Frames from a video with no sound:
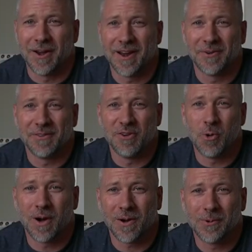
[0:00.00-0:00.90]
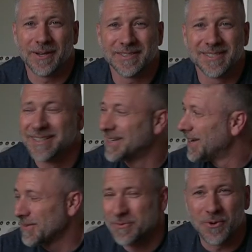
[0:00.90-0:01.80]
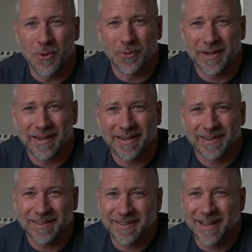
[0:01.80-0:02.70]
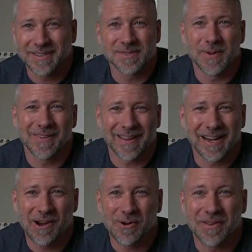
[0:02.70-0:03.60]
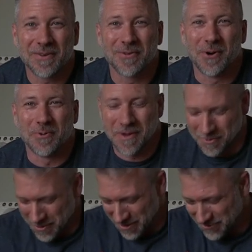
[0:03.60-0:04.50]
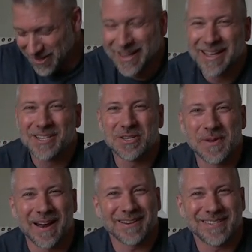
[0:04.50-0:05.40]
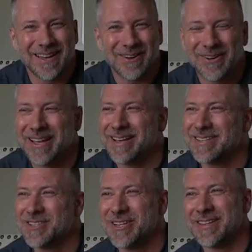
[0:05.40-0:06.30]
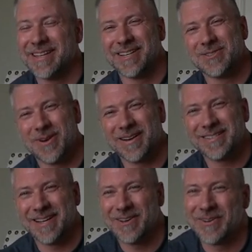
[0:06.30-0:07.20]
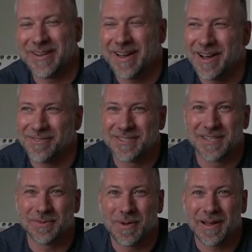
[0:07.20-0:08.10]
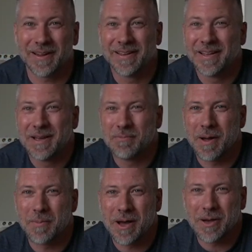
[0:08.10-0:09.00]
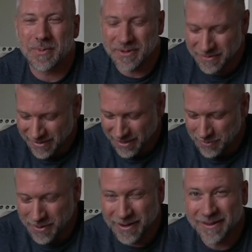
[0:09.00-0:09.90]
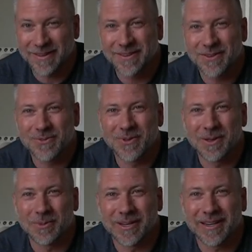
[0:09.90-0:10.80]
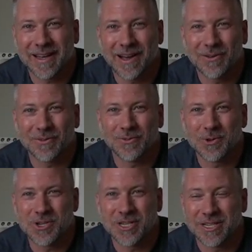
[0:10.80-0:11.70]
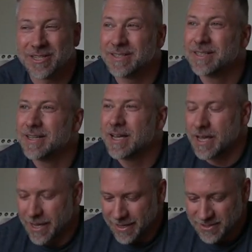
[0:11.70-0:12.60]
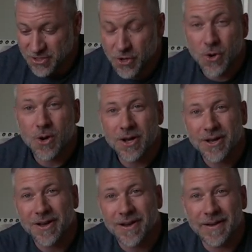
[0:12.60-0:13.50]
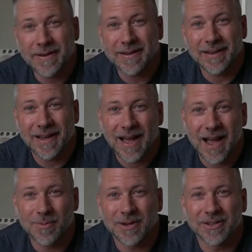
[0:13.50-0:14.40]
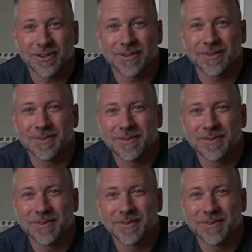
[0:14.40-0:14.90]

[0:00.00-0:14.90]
right, I don't even know where I was. Phone rang. I just spent like an hour on the phone with my wife. She's been out of town. She and the kids are out of town visiting my mom and my family out in Virginia. And so I've been here